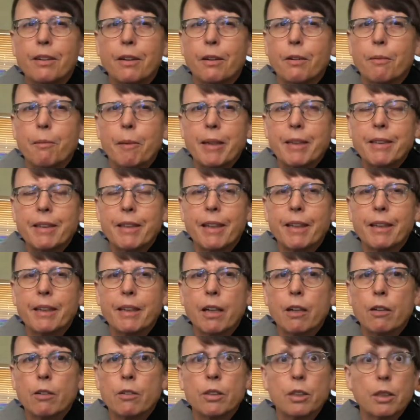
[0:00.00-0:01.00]
might take it
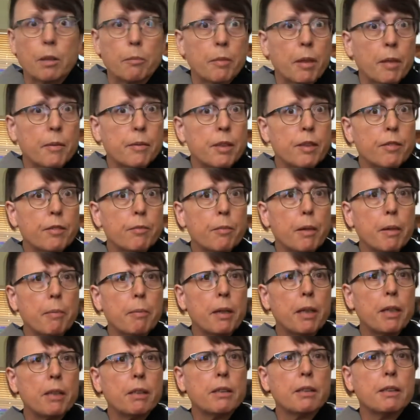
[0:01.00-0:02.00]
out, or sometimes even my
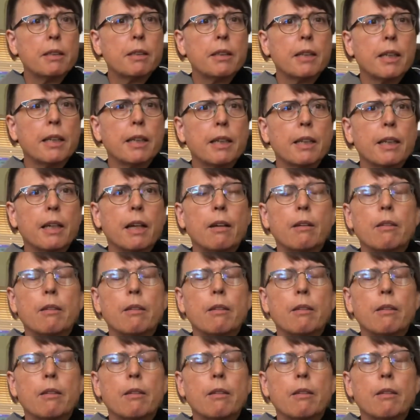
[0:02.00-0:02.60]
patients take it out.